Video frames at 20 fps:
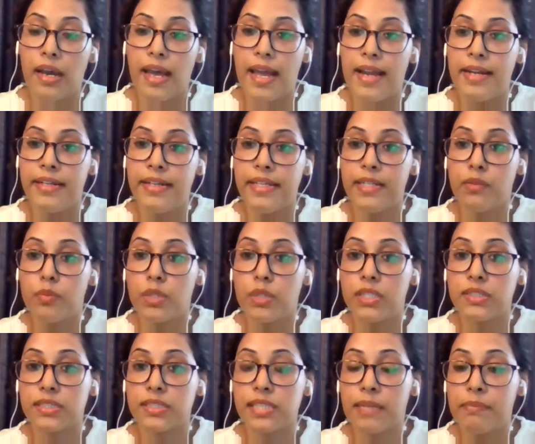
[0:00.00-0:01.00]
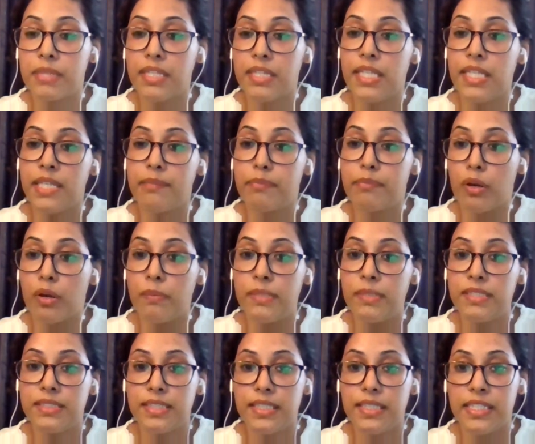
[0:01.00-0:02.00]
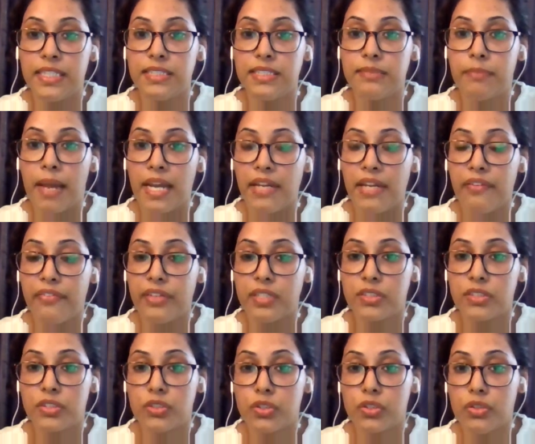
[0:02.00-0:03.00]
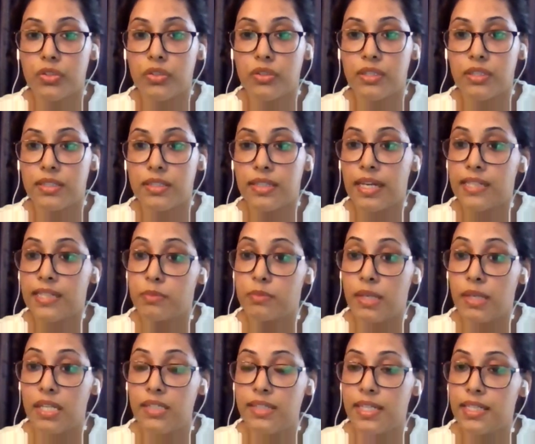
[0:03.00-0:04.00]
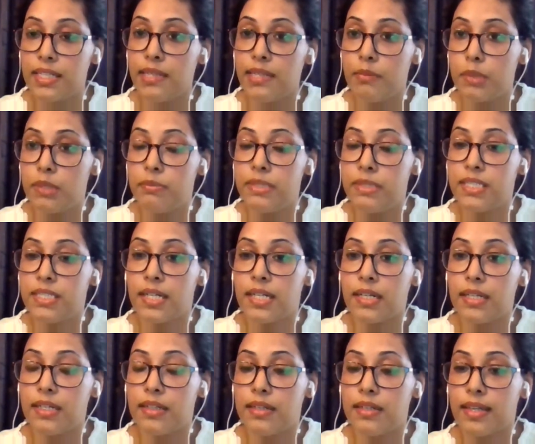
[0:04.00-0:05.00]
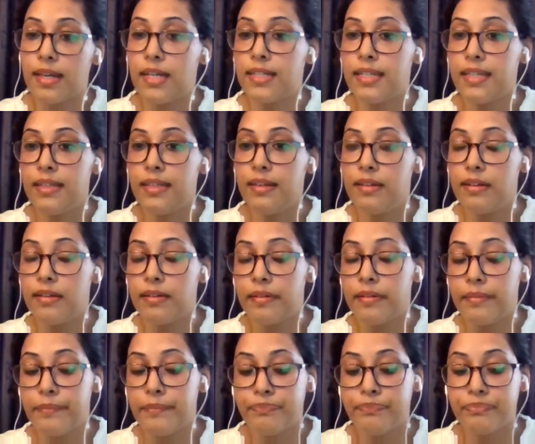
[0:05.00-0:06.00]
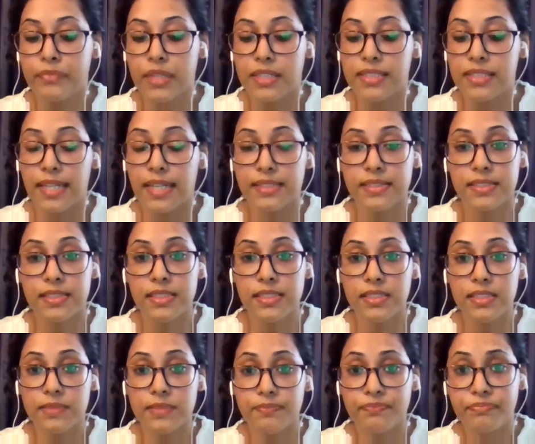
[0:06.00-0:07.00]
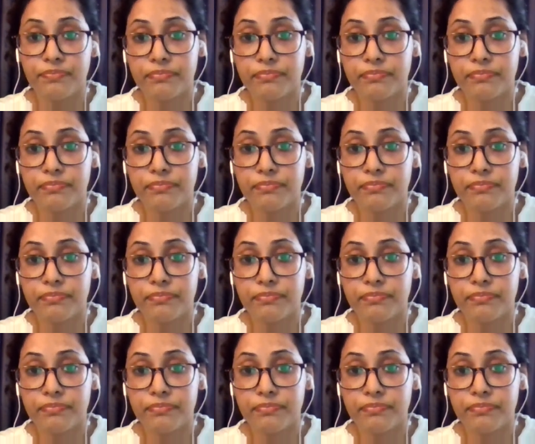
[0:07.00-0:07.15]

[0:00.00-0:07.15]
And it was something he had promised in his manifesto as well, that he will be cutting taxes.